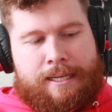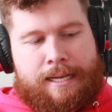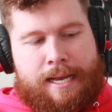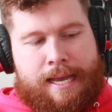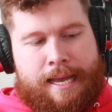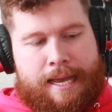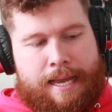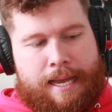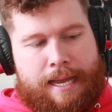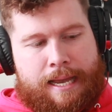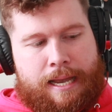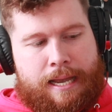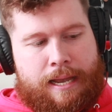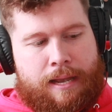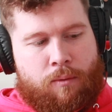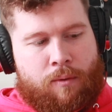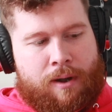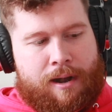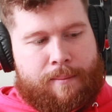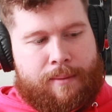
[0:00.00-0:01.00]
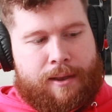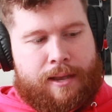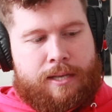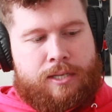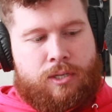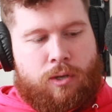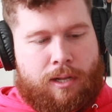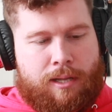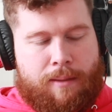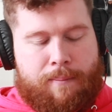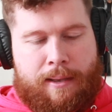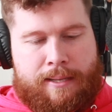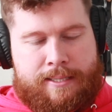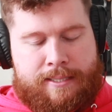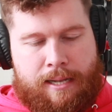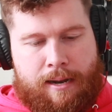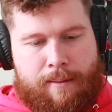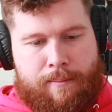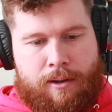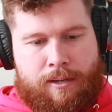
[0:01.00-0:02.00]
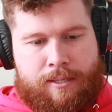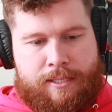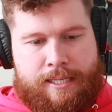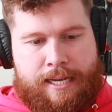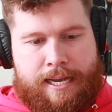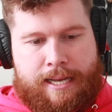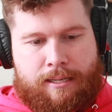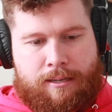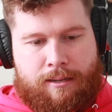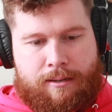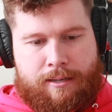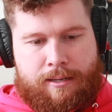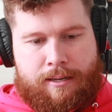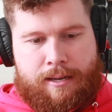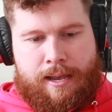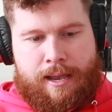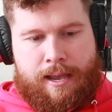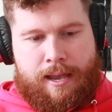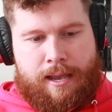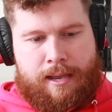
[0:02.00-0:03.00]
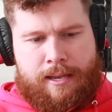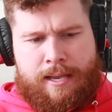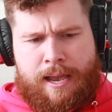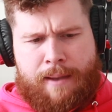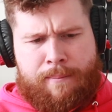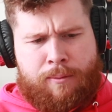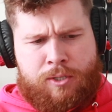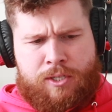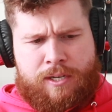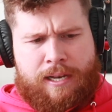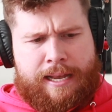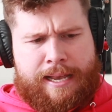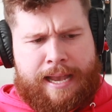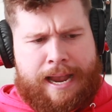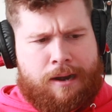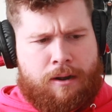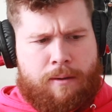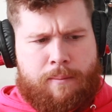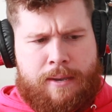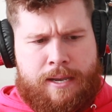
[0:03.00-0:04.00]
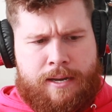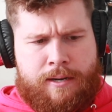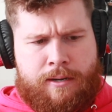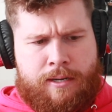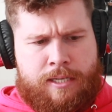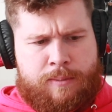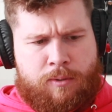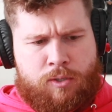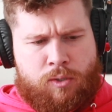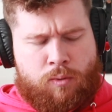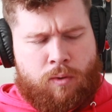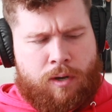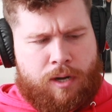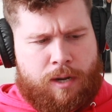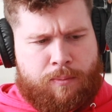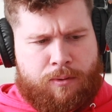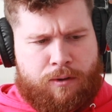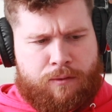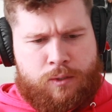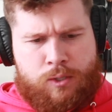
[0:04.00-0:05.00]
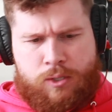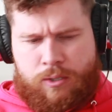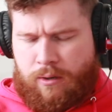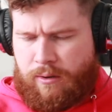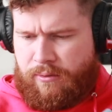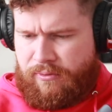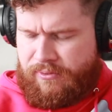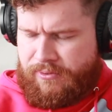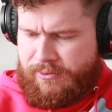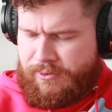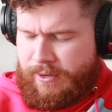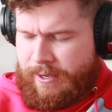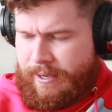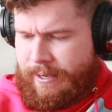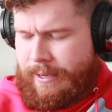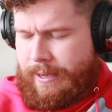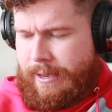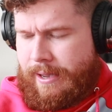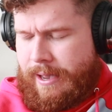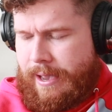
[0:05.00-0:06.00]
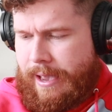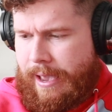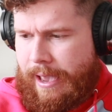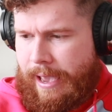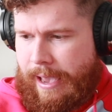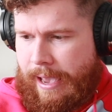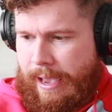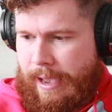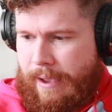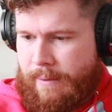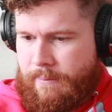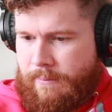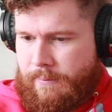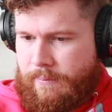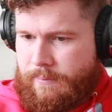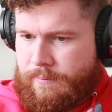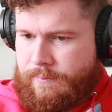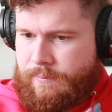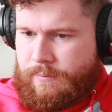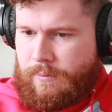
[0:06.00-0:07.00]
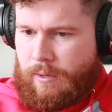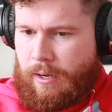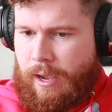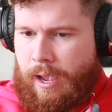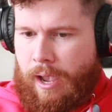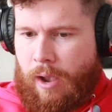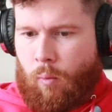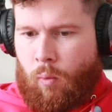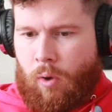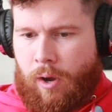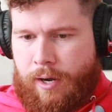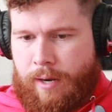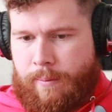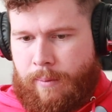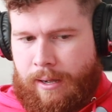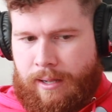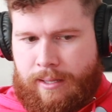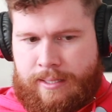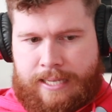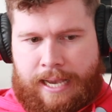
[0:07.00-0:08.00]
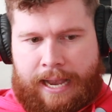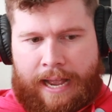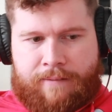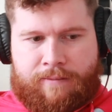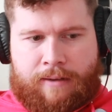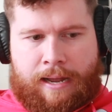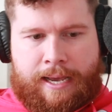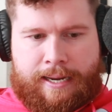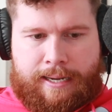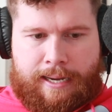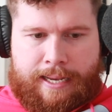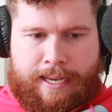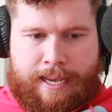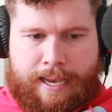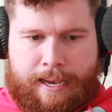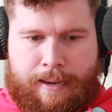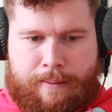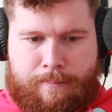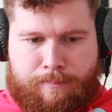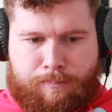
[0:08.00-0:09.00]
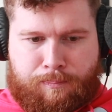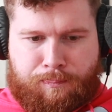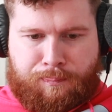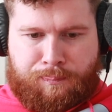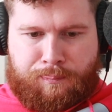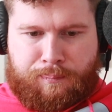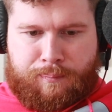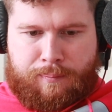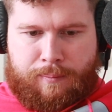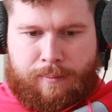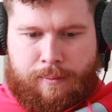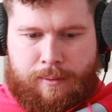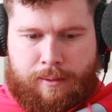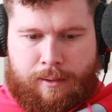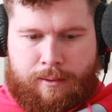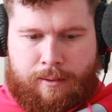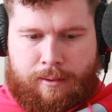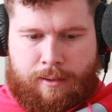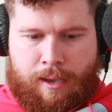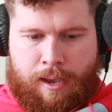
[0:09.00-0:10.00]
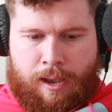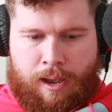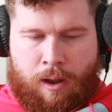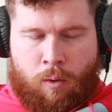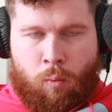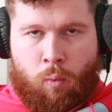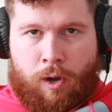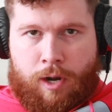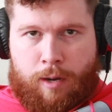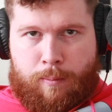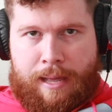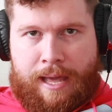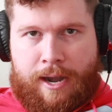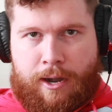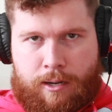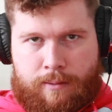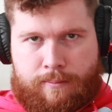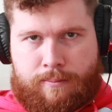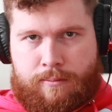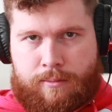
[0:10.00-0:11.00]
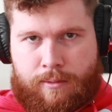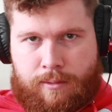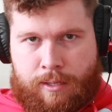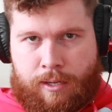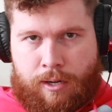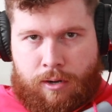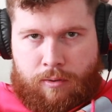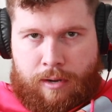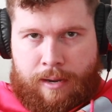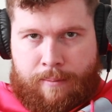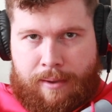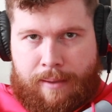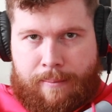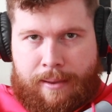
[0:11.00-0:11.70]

Uh, where am I? So all the bits that I bought in Decathlon, uh, yeah, a bunch of like carabiners, a bunch of waterproof stuff, um, uh, water bottles. I had I had like um, uh, a water bladder, you know, in my